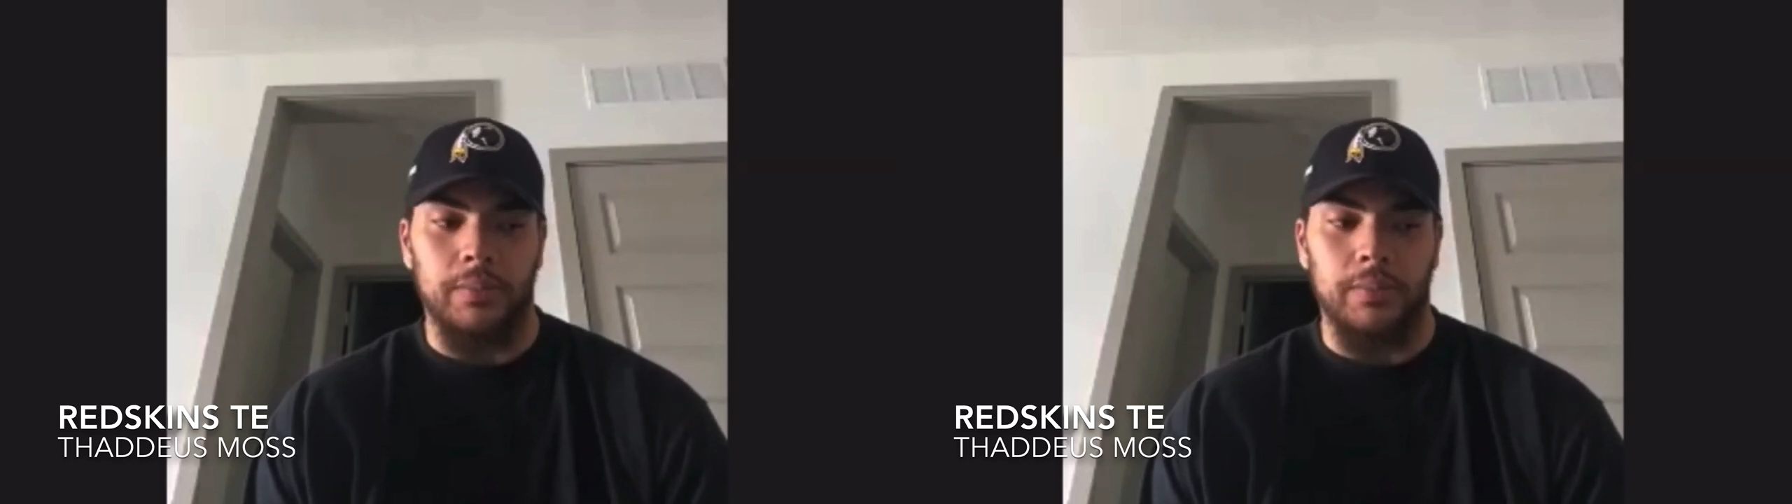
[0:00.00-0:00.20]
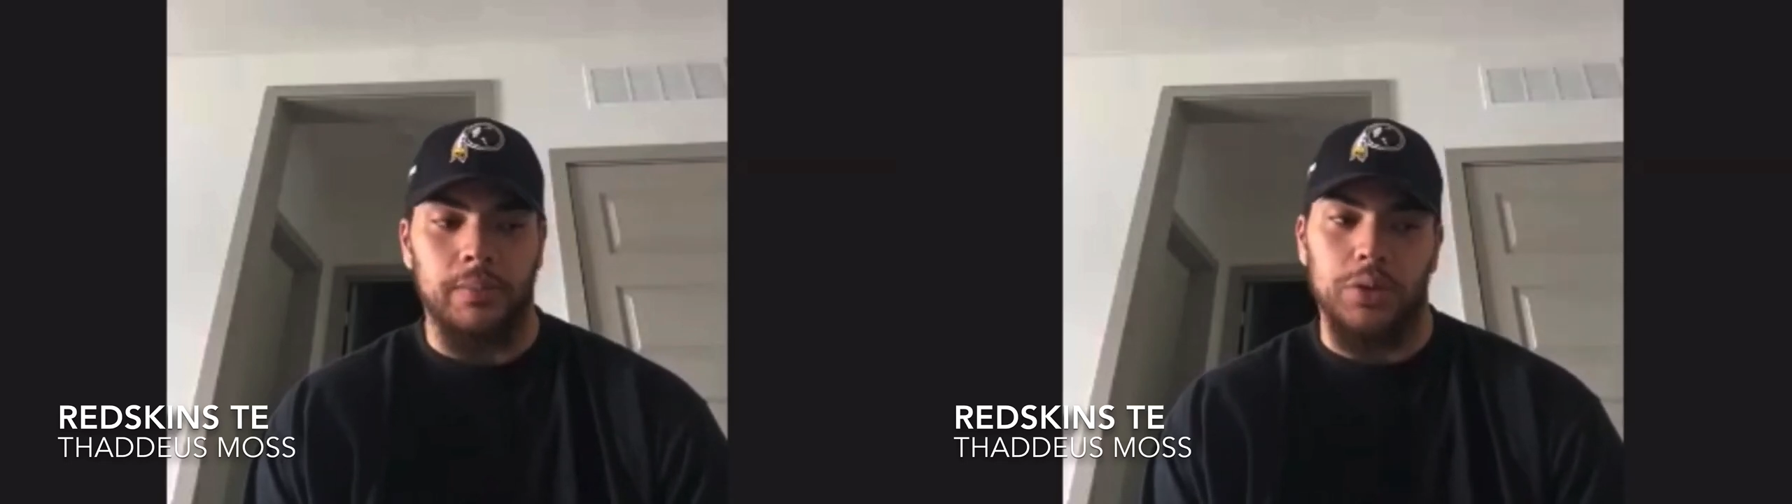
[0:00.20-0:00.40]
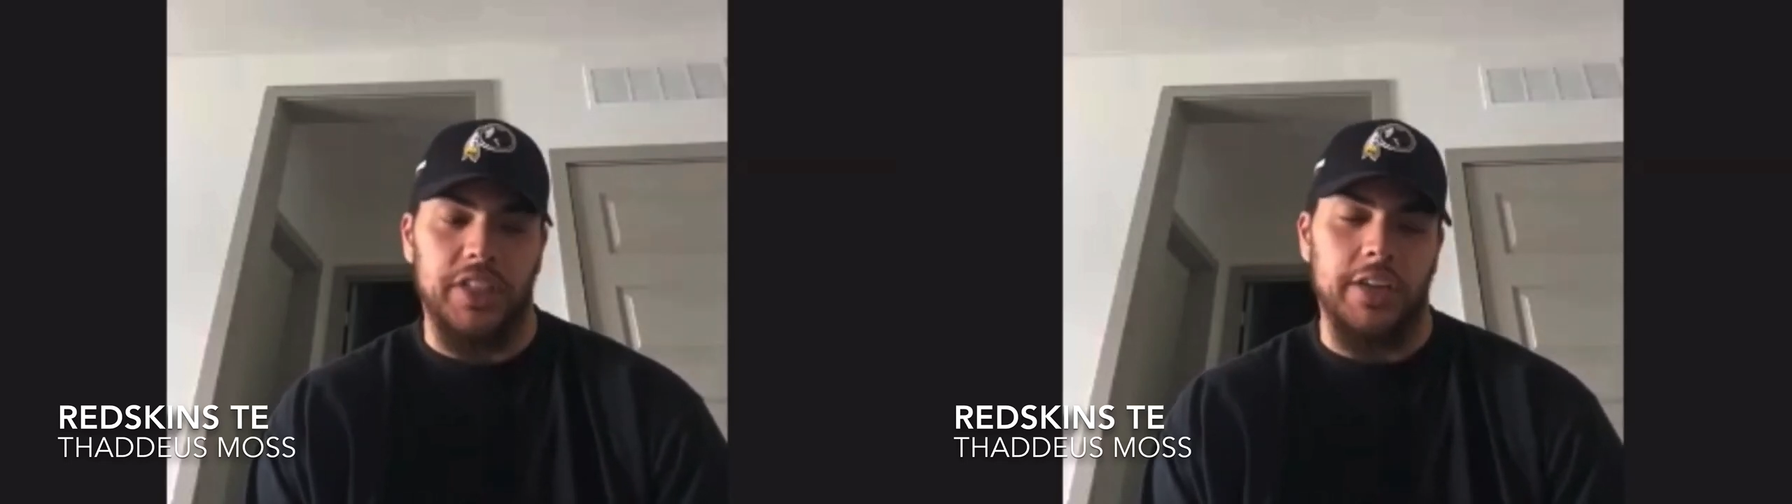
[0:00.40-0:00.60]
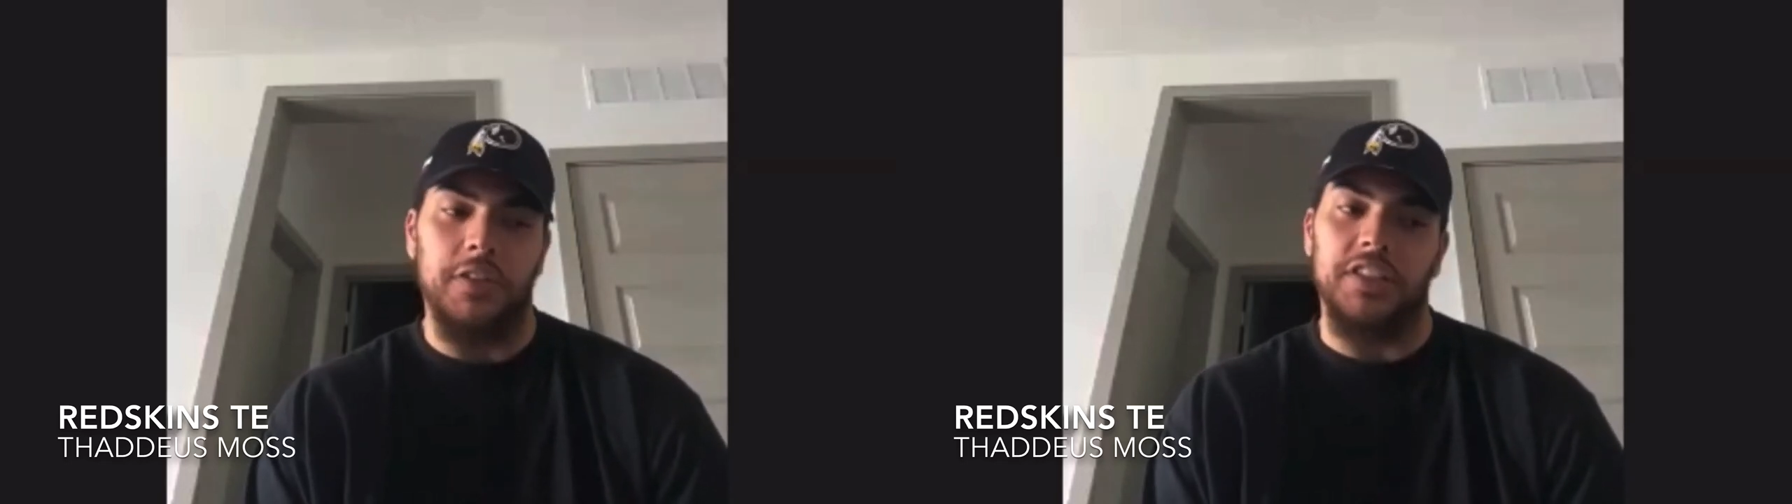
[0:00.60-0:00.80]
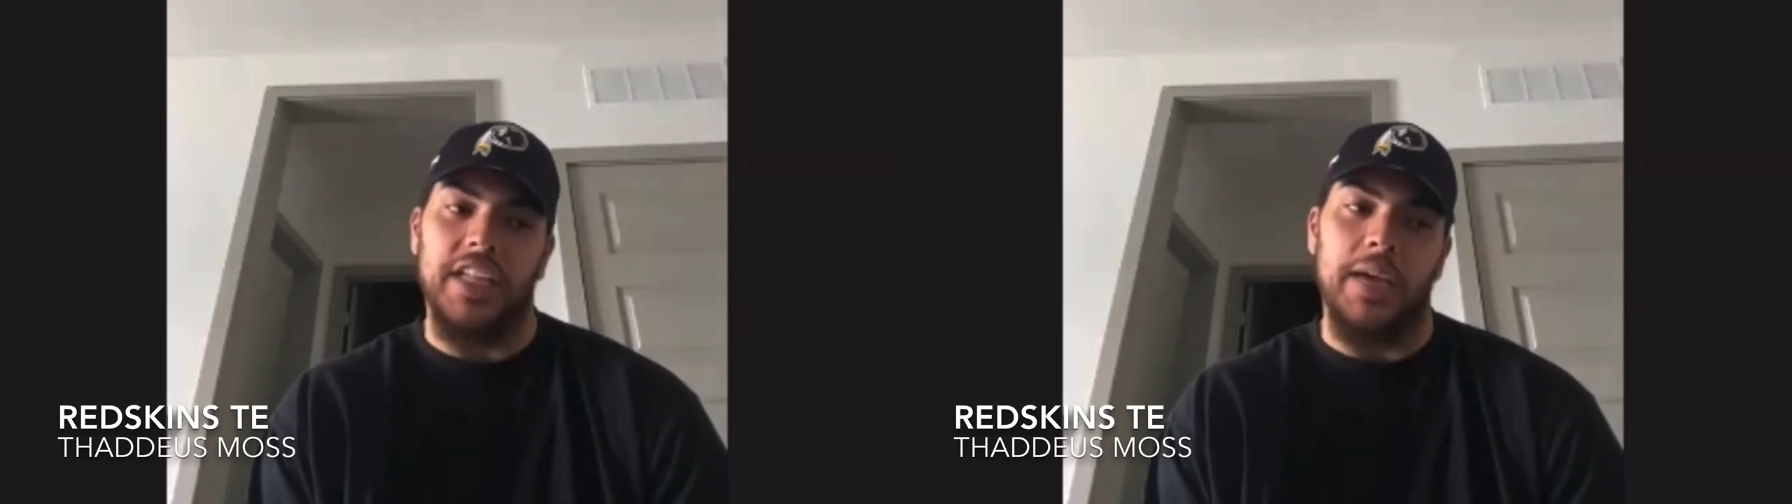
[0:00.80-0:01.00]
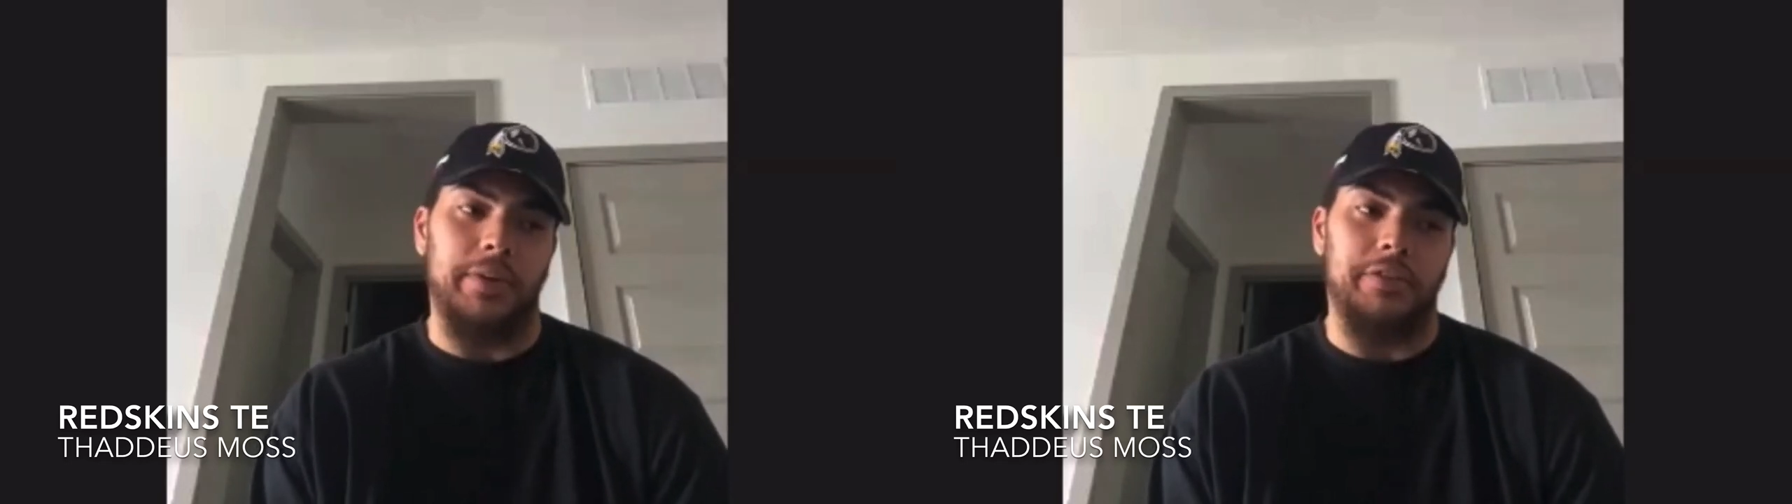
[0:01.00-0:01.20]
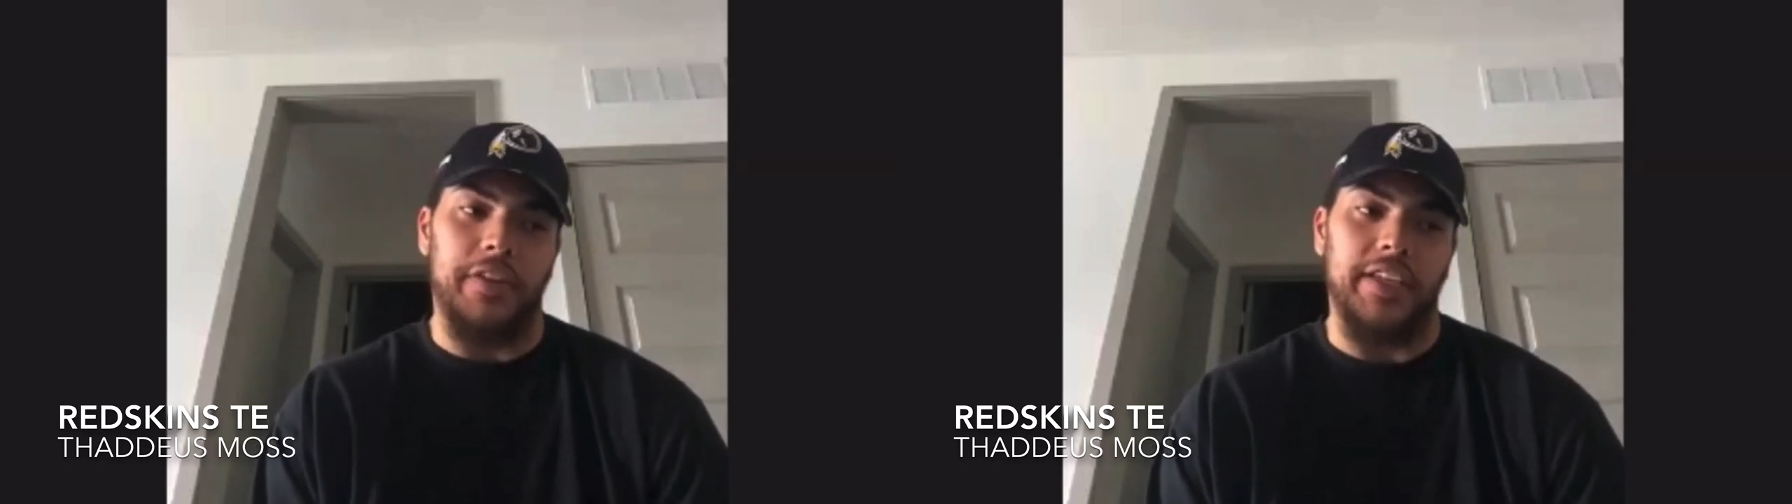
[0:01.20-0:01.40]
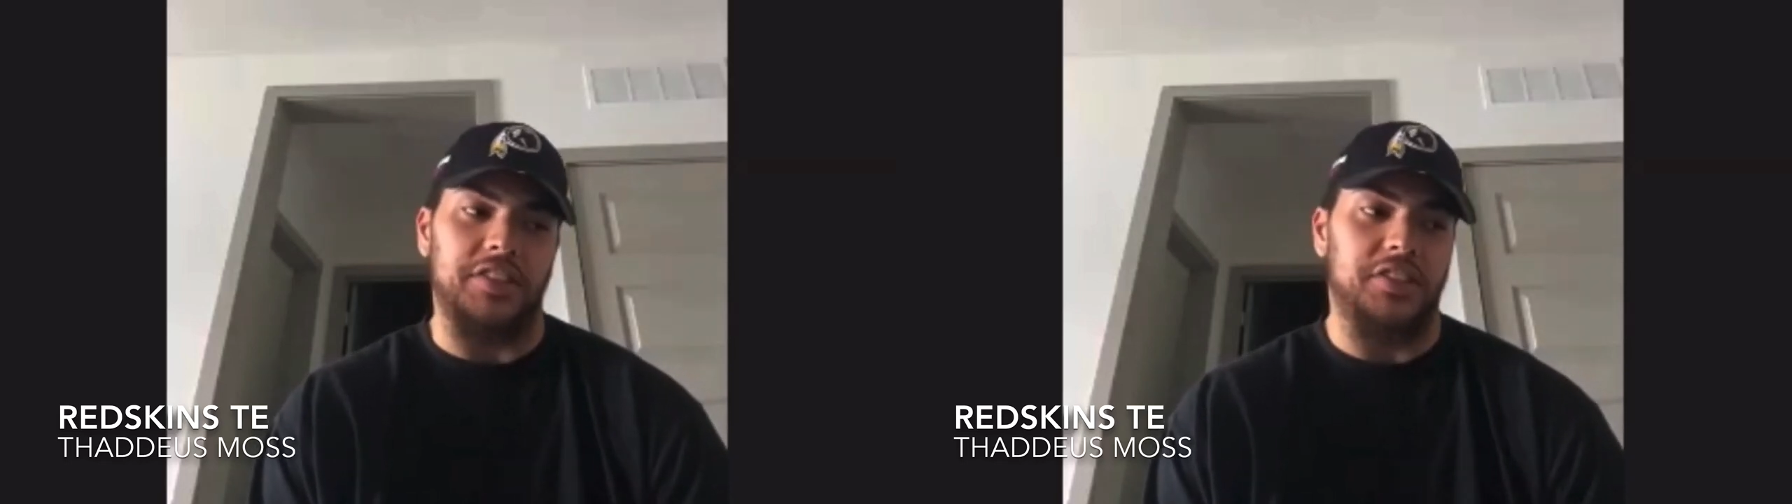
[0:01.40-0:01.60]
it was definitely a slap in the
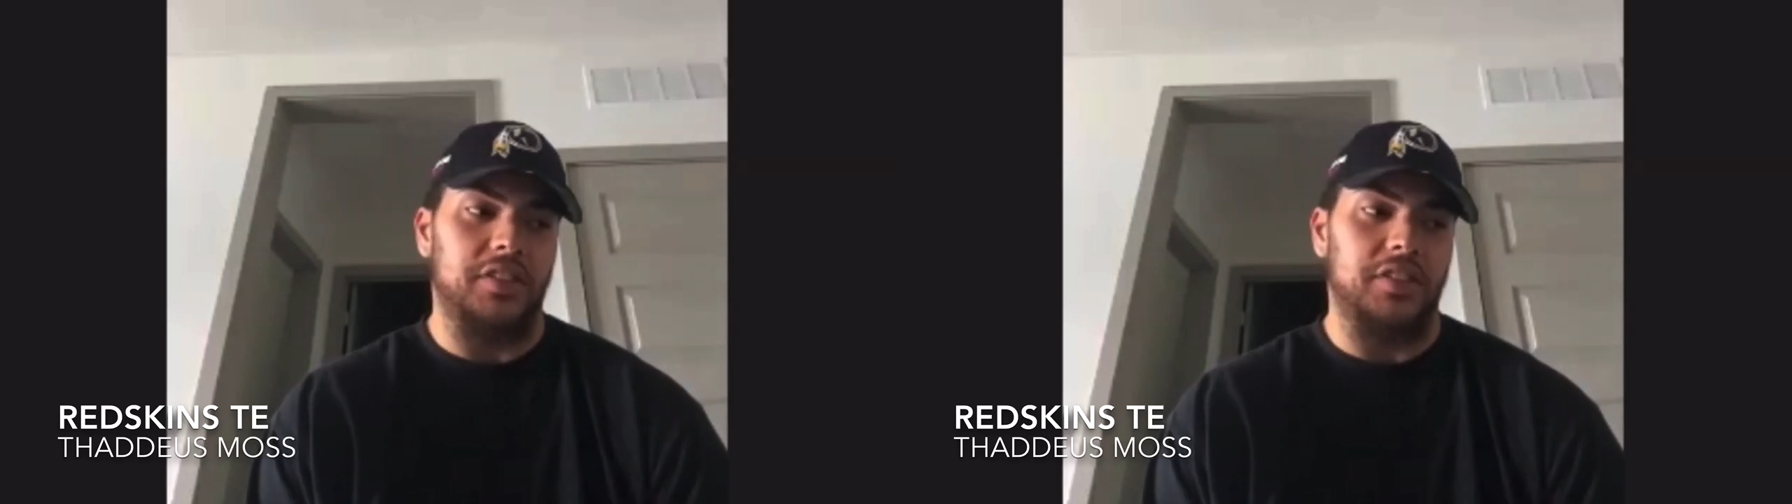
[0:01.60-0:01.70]
face.